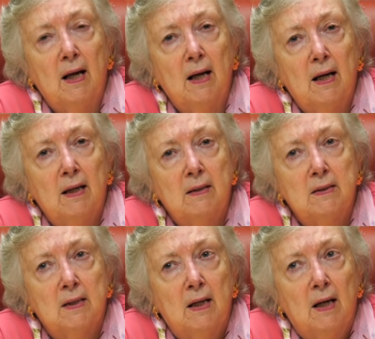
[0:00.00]

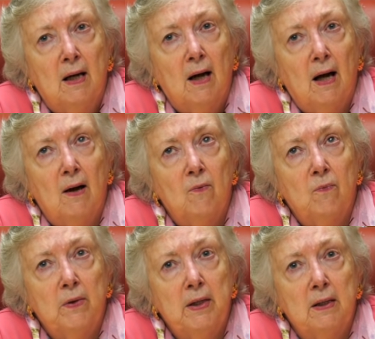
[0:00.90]
and
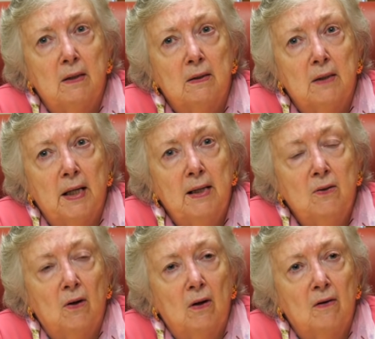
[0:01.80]
we
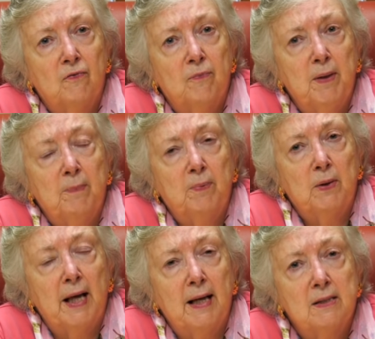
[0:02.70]
laid off
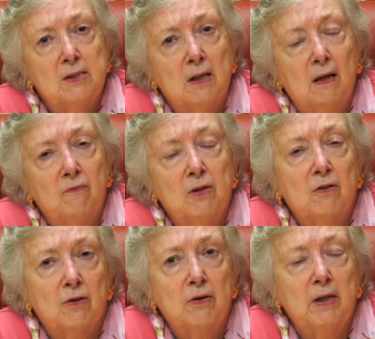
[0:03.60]
people as of the
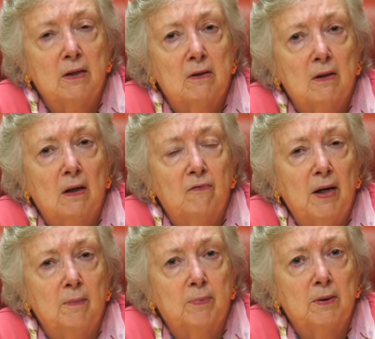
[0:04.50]
30th of
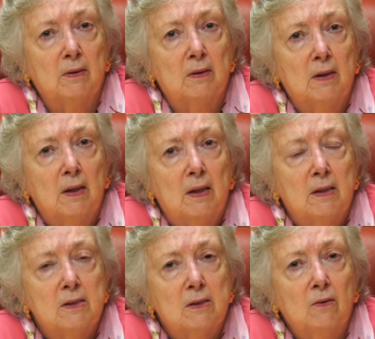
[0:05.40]
April.
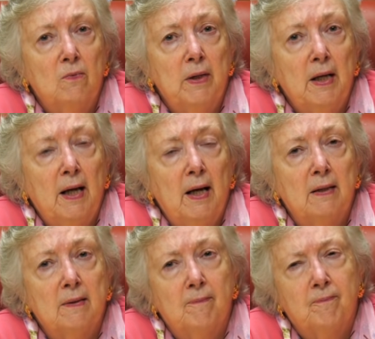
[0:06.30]
So we
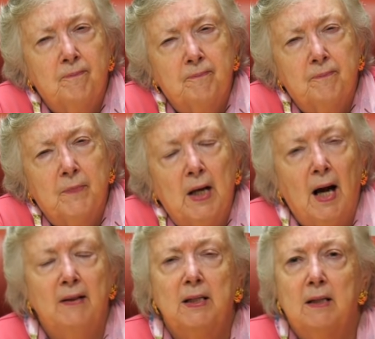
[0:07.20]
had,
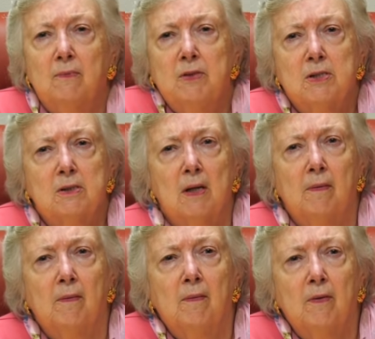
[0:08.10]
I think it was
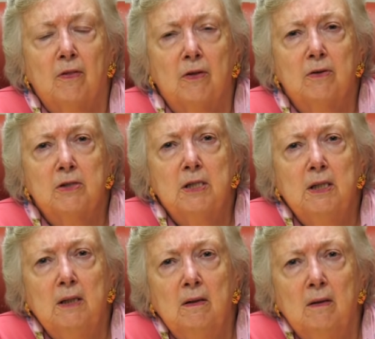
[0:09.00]

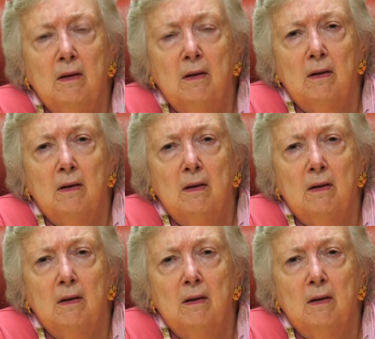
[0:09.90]
13